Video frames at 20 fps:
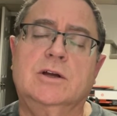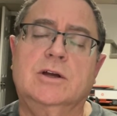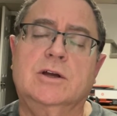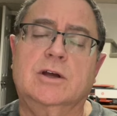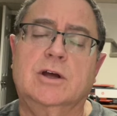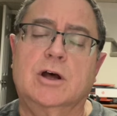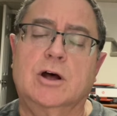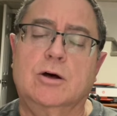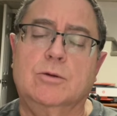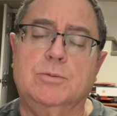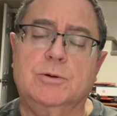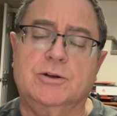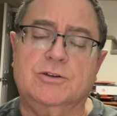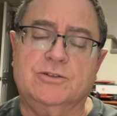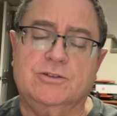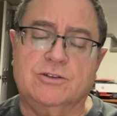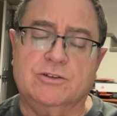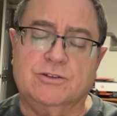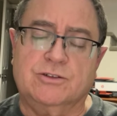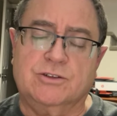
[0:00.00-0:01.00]
Help us
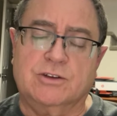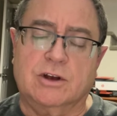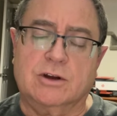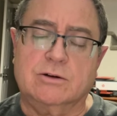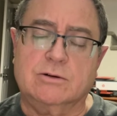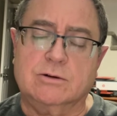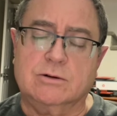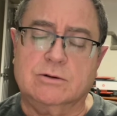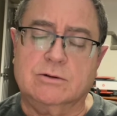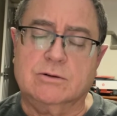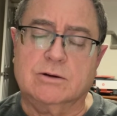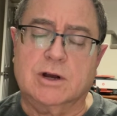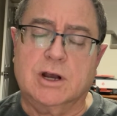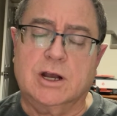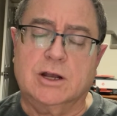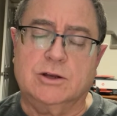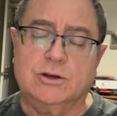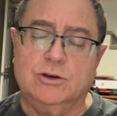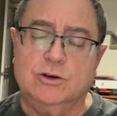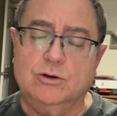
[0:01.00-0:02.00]
to center
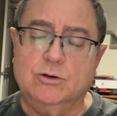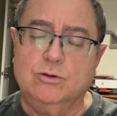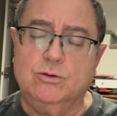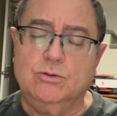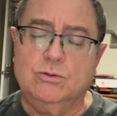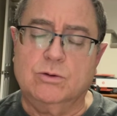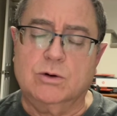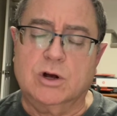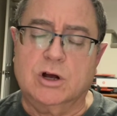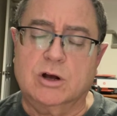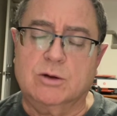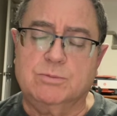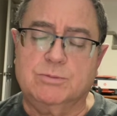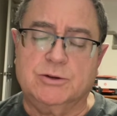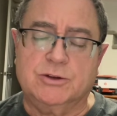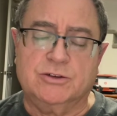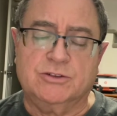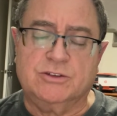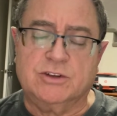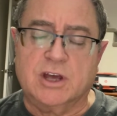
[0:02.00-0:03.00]
on you. Help
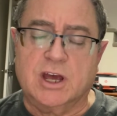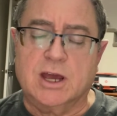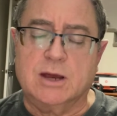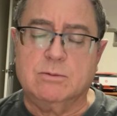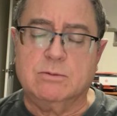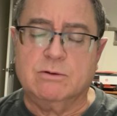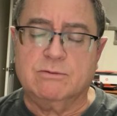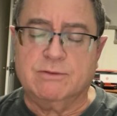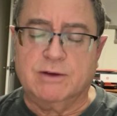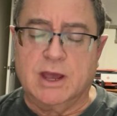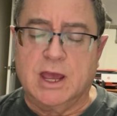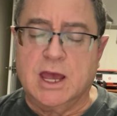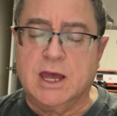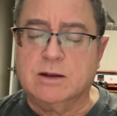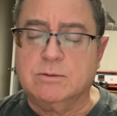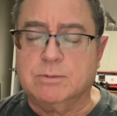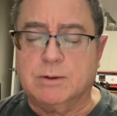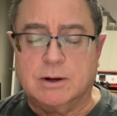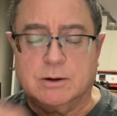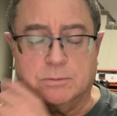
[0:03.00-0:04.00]
this time of
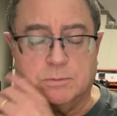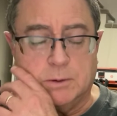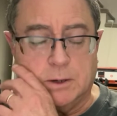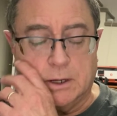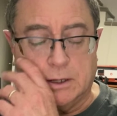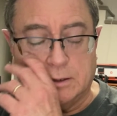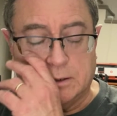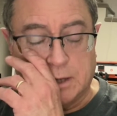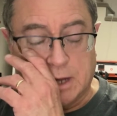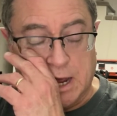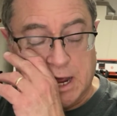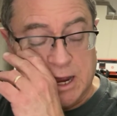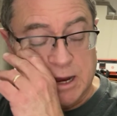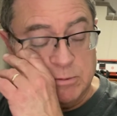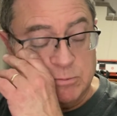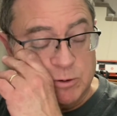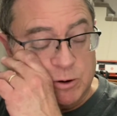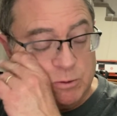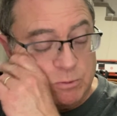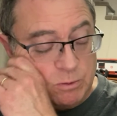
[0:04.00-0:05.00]
Advent be a
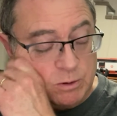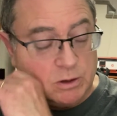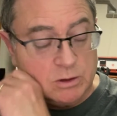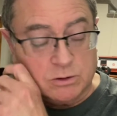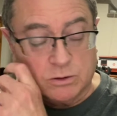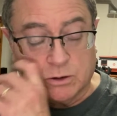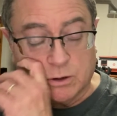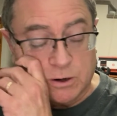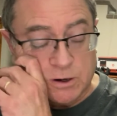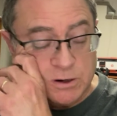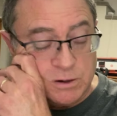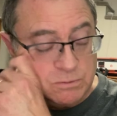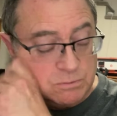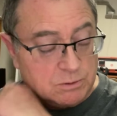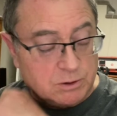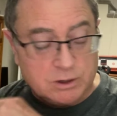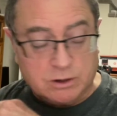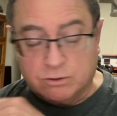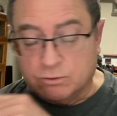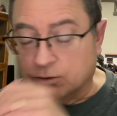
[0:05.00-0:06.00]
time where we learn and
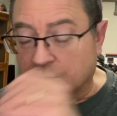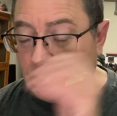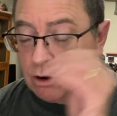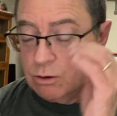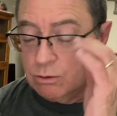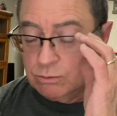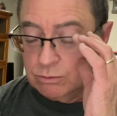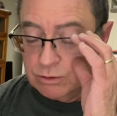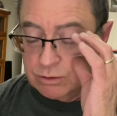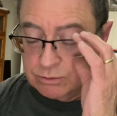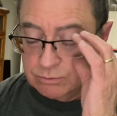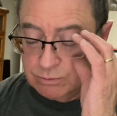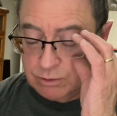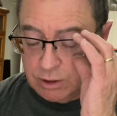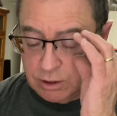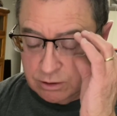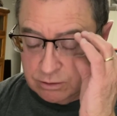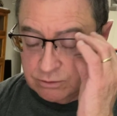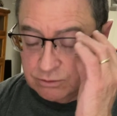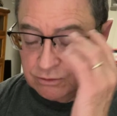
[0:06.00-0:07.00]
we grow and we
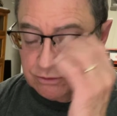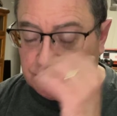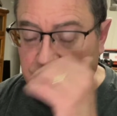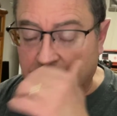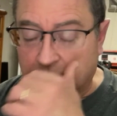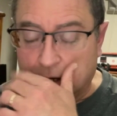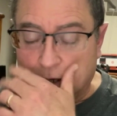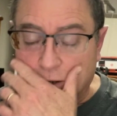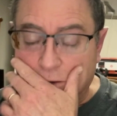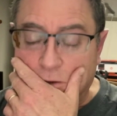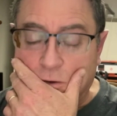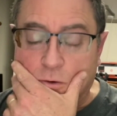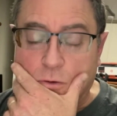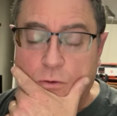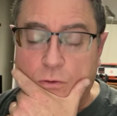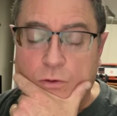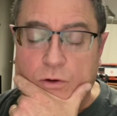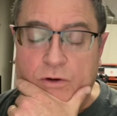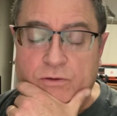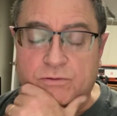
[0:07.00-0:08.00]
understand
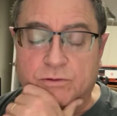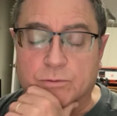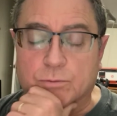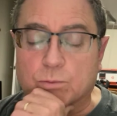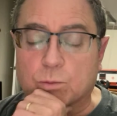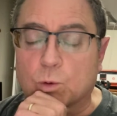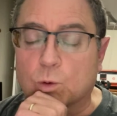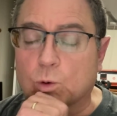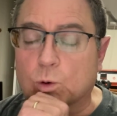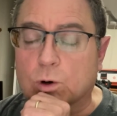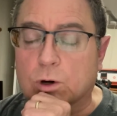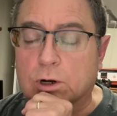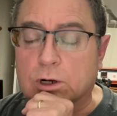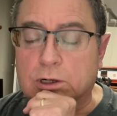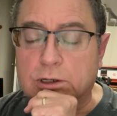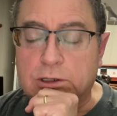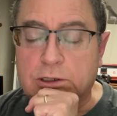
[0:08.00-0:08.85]
you even more.